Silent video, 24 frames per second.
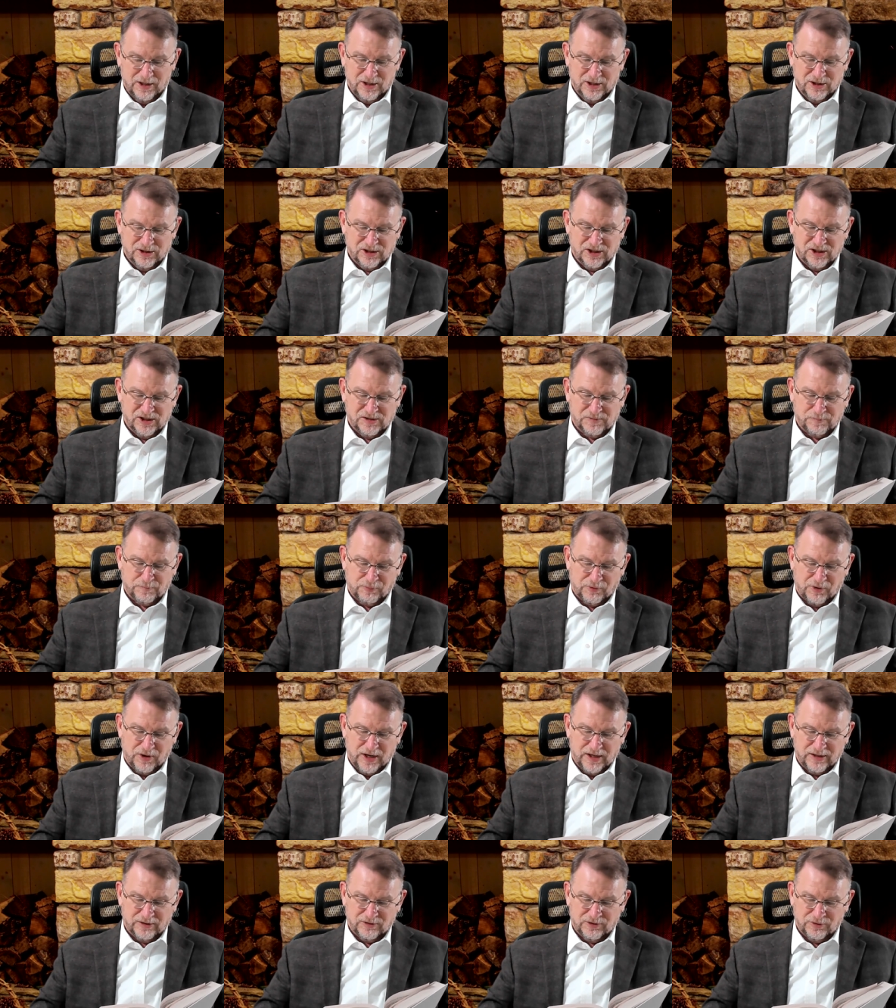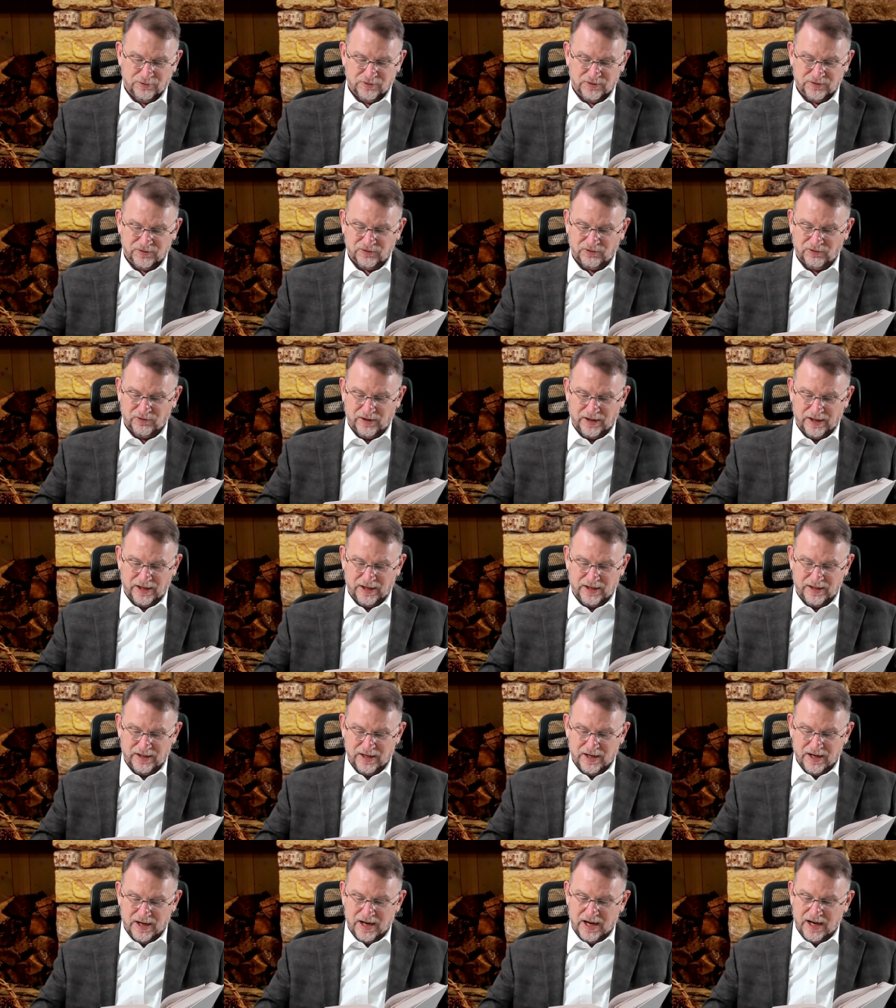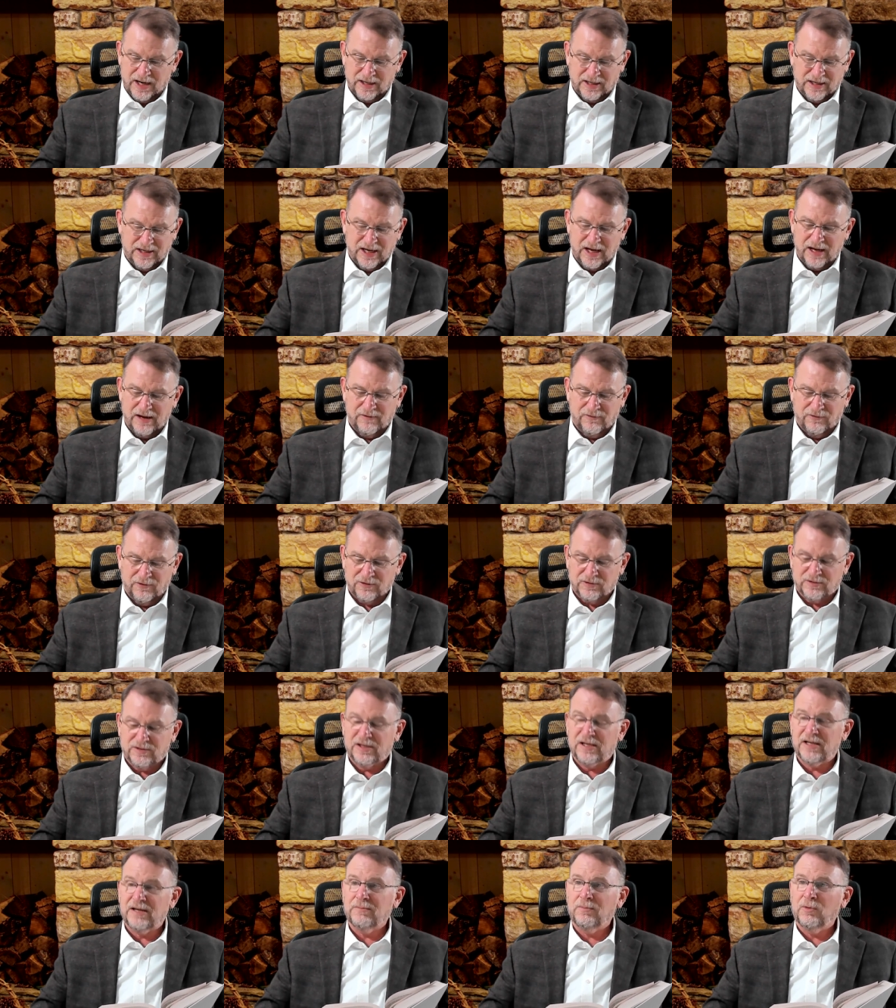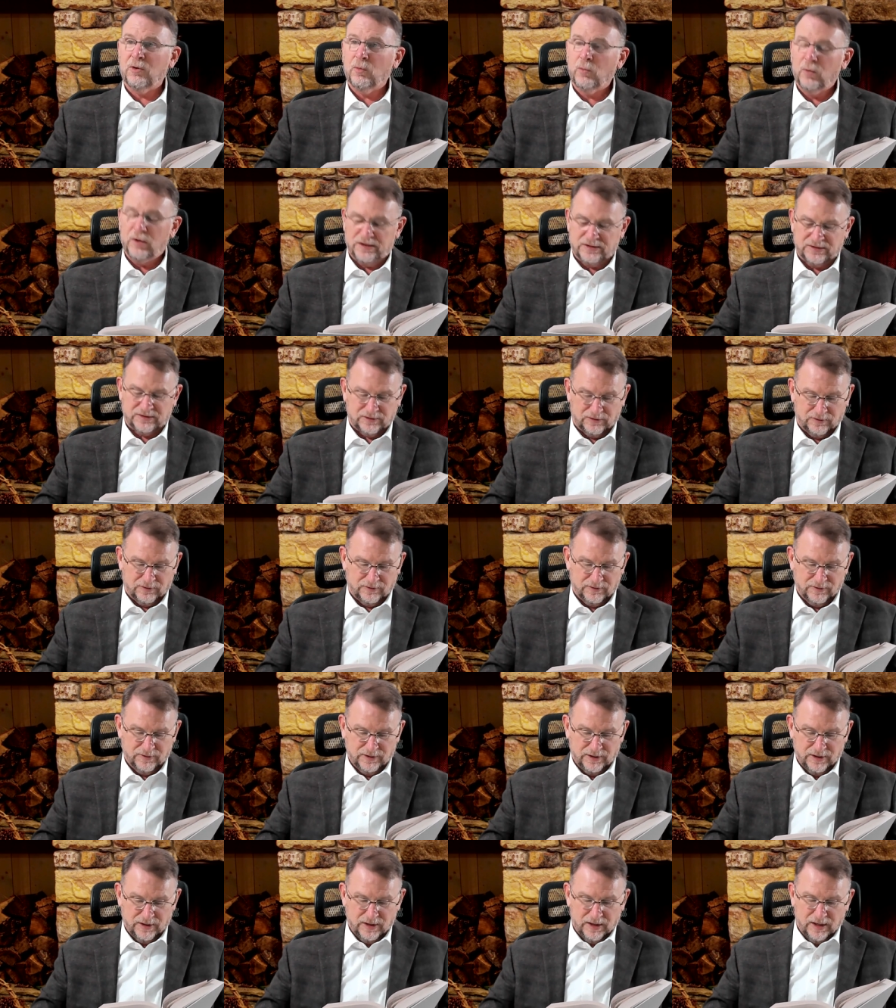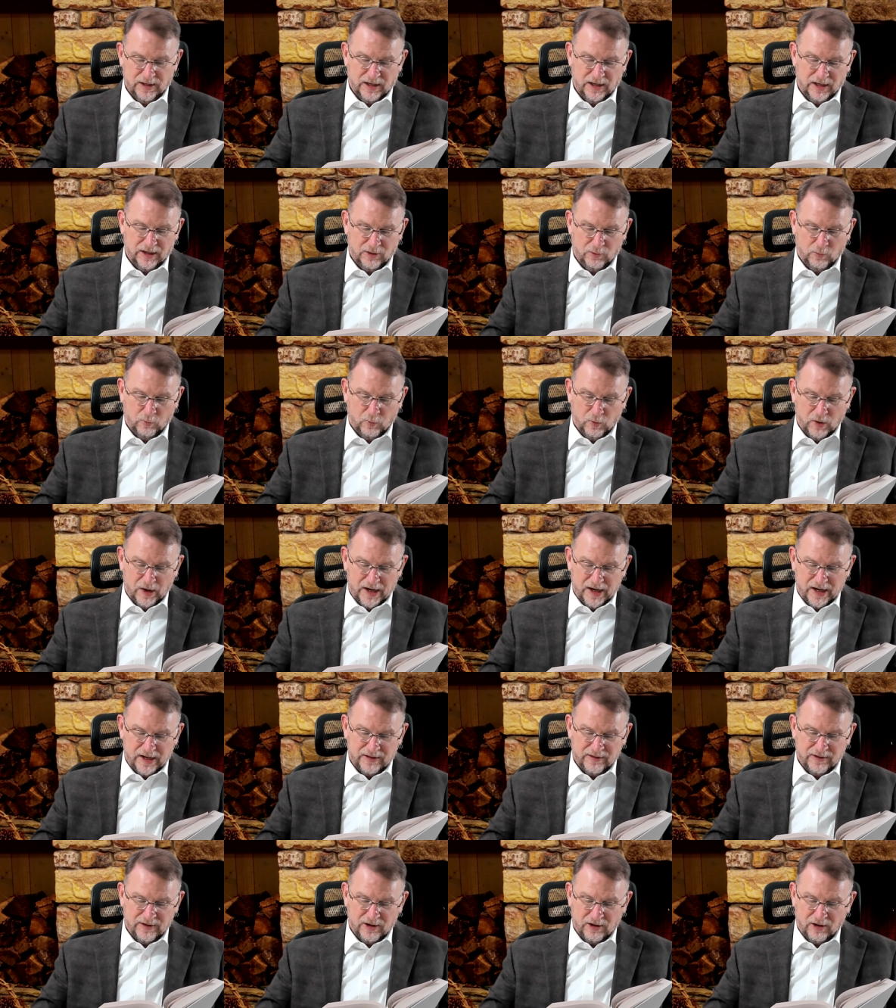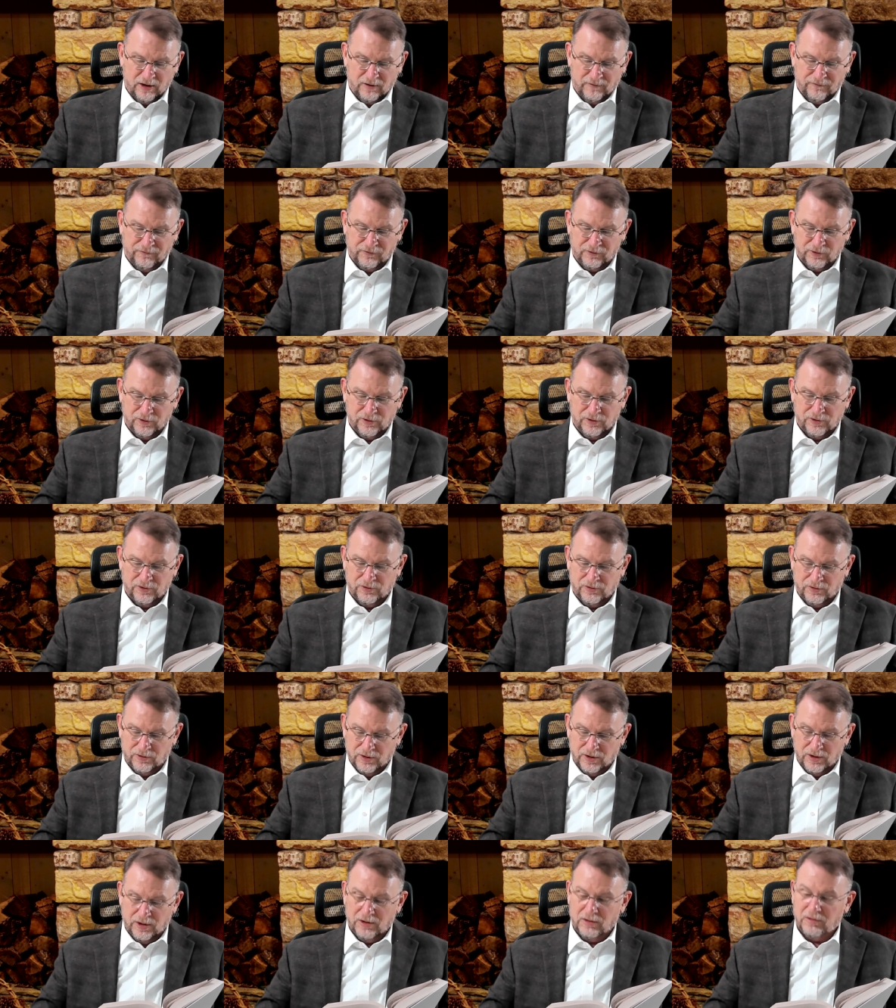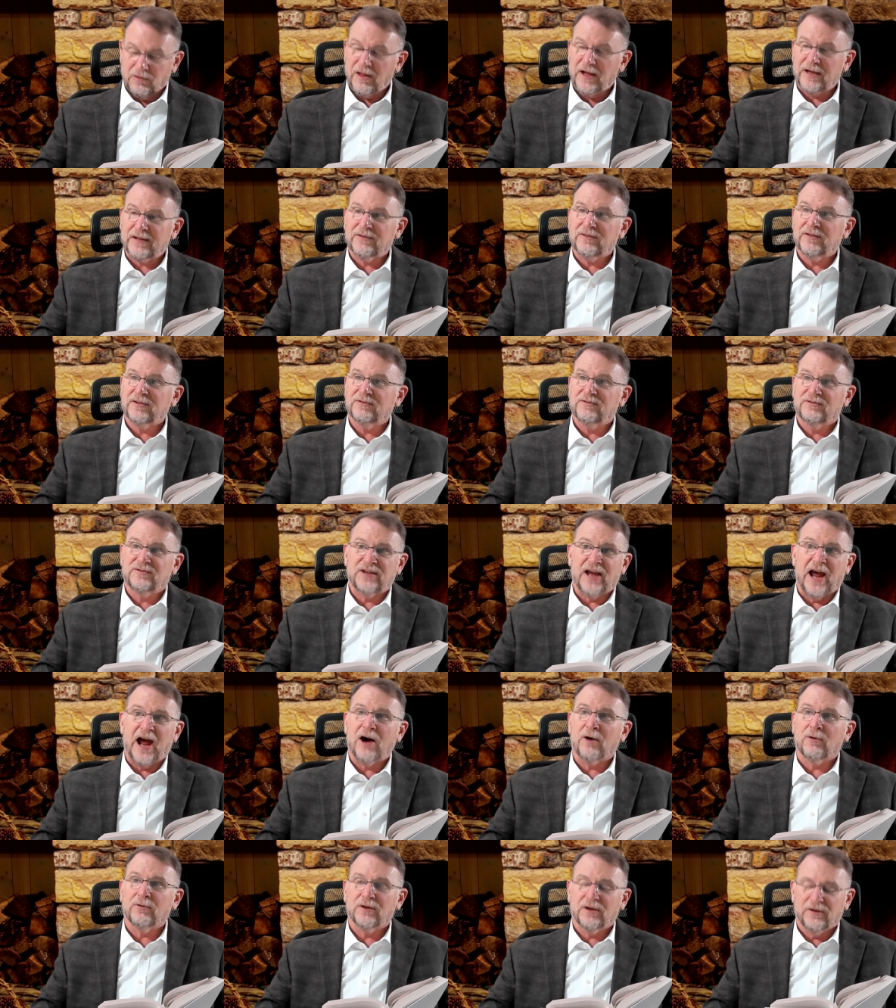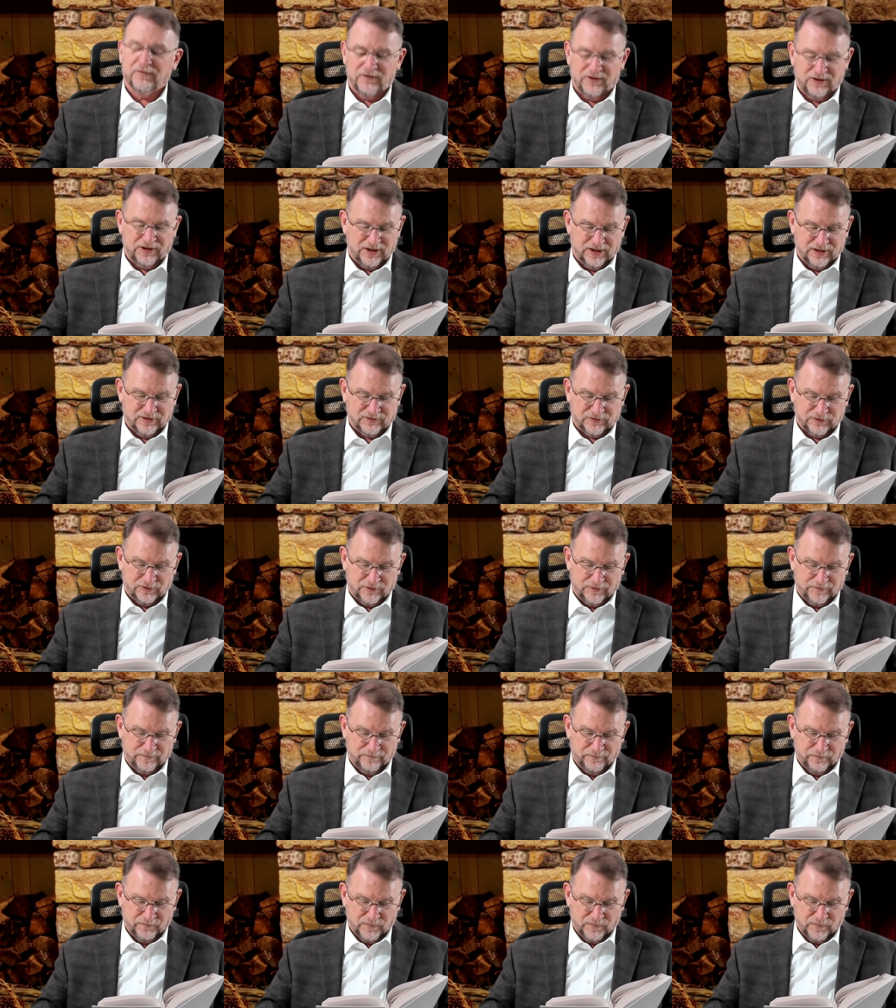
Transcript: She sprang to her sleigh and gave her team a whistle, and away they all flew like the down of a thistle.